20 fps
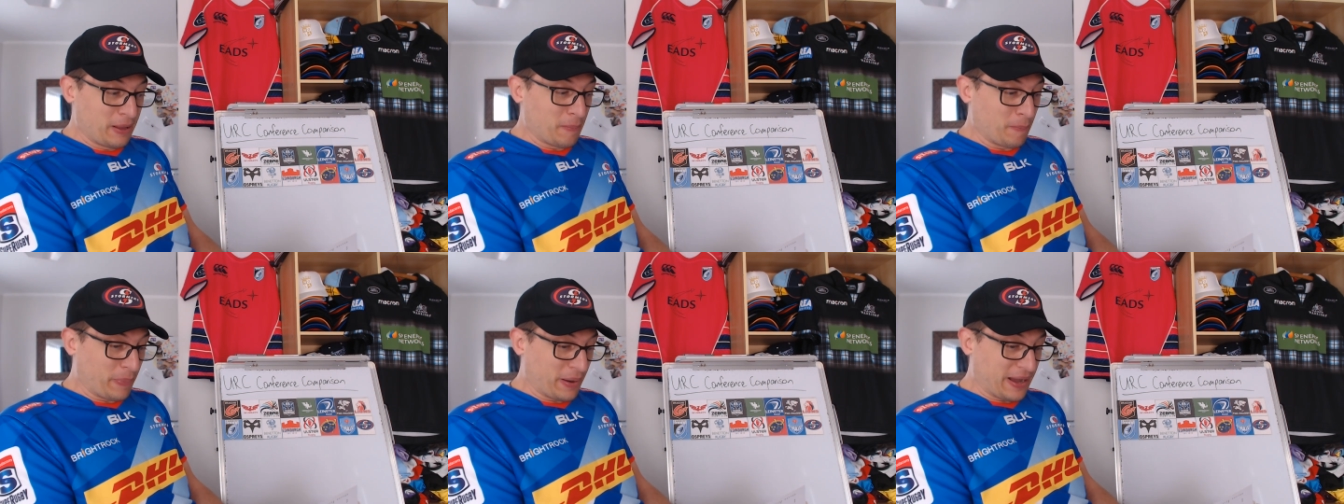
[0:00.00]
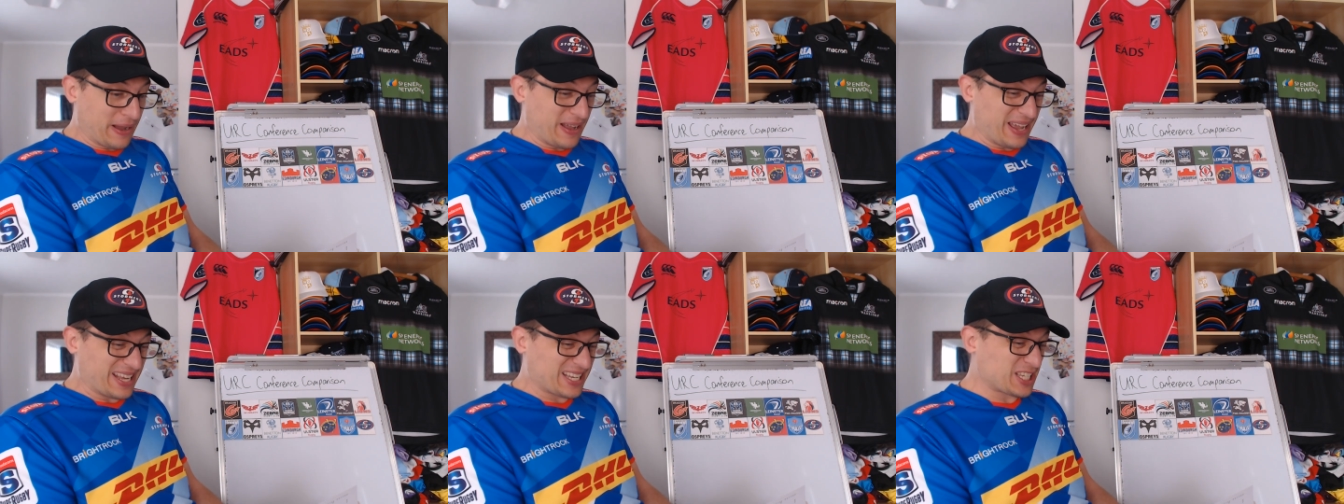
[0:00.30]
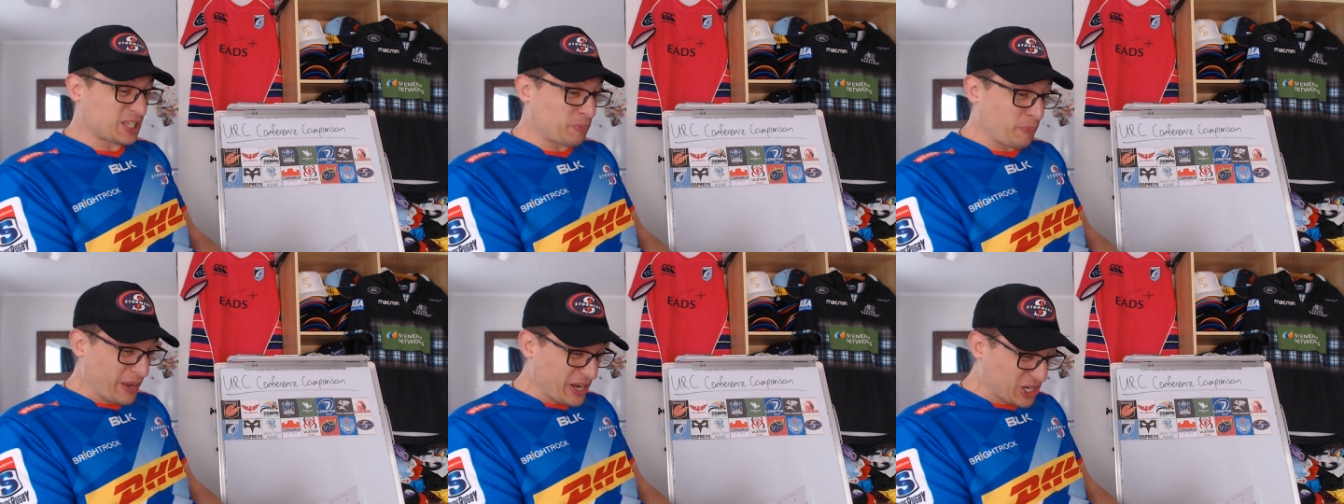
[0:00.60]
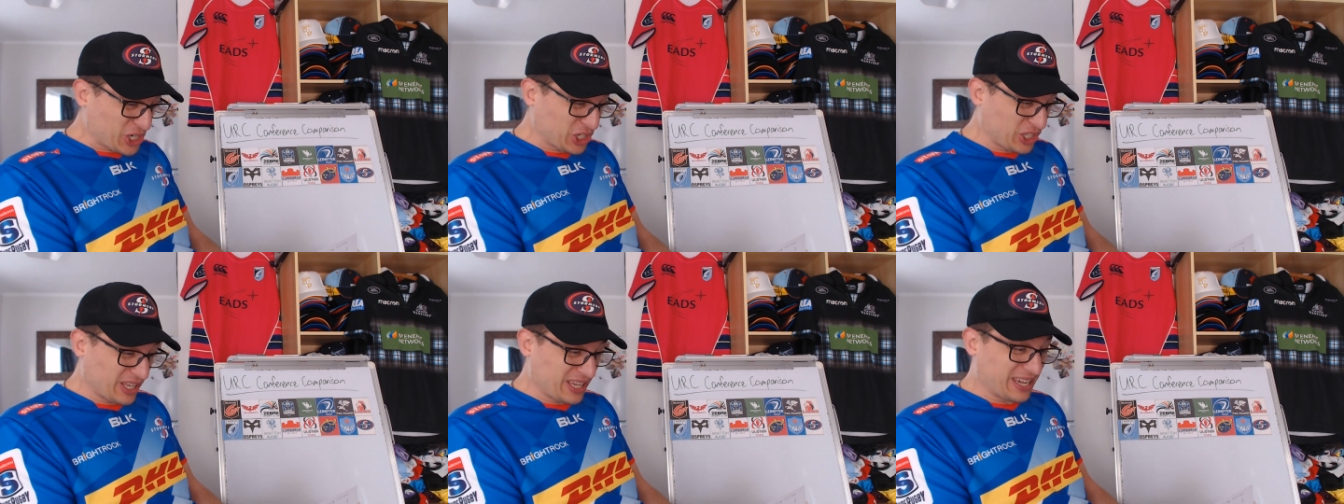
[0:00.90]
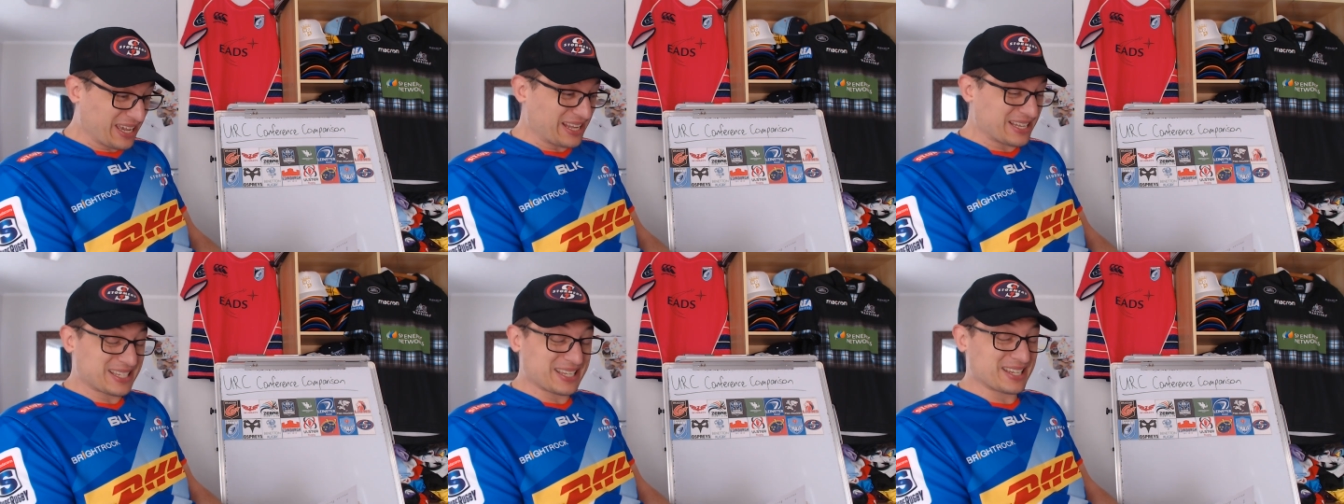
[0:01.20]
but especially
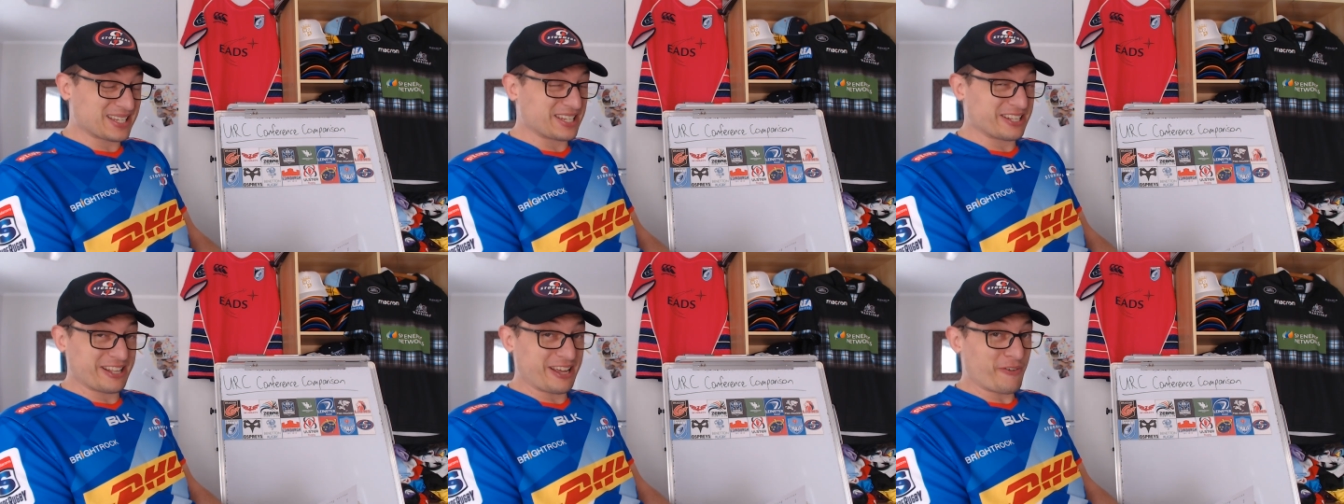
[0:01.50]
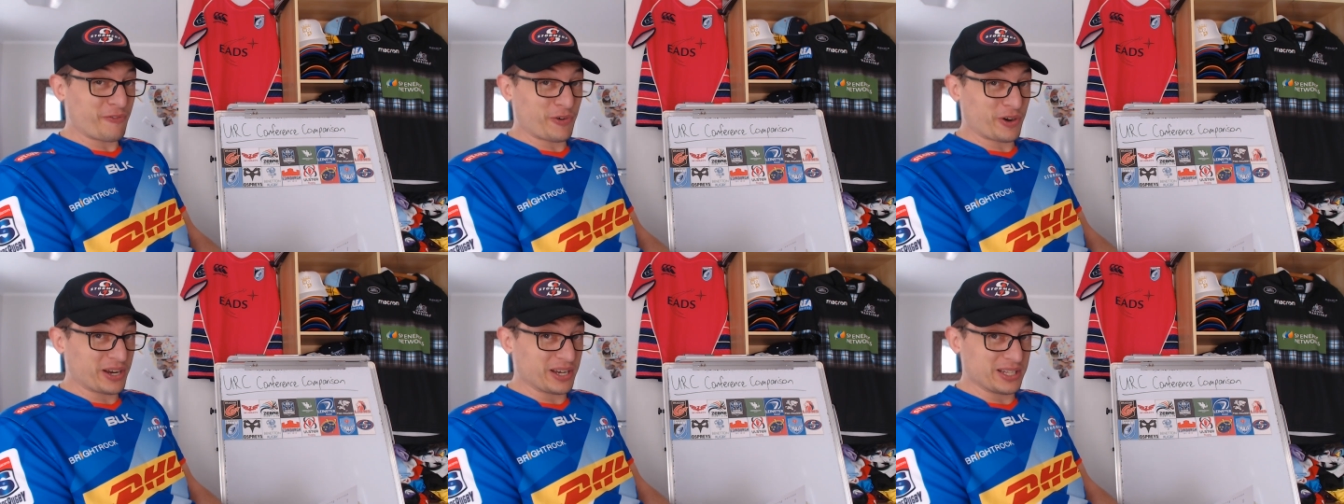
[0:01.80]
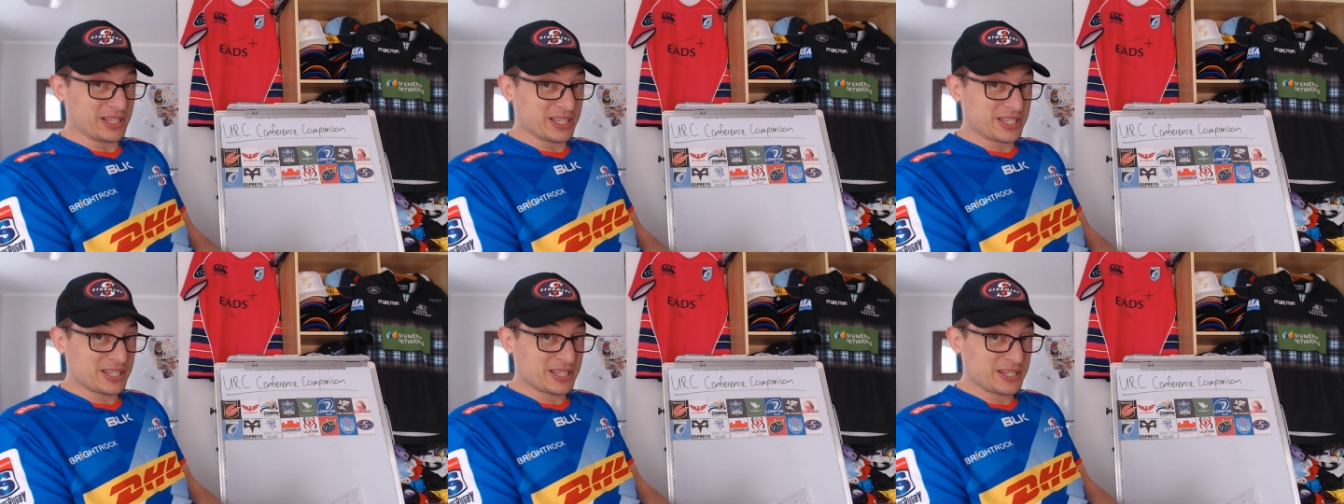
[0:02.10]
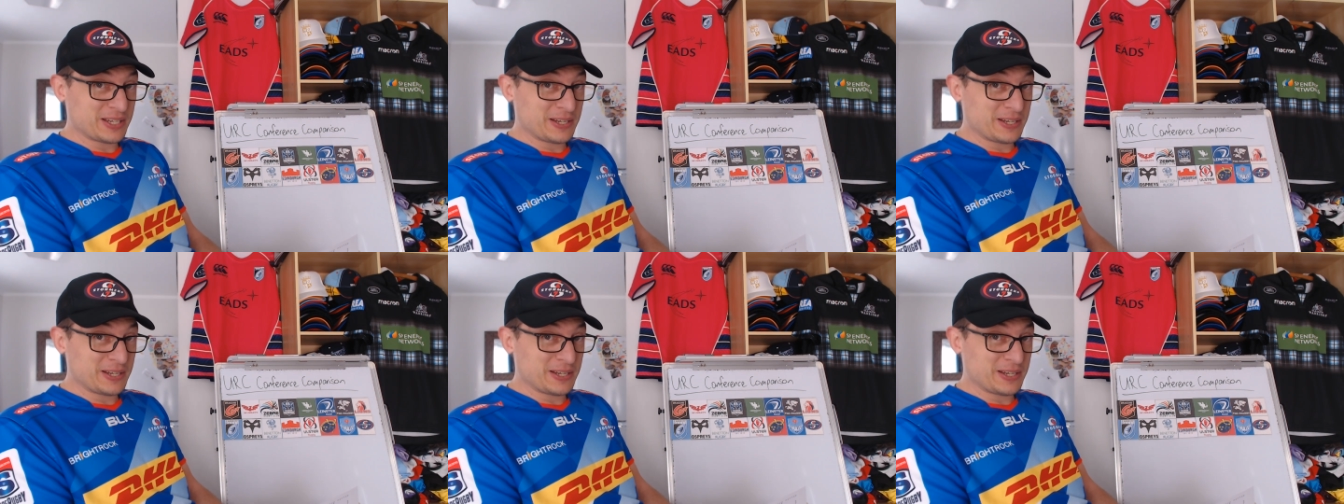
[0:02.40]
against the South Africans.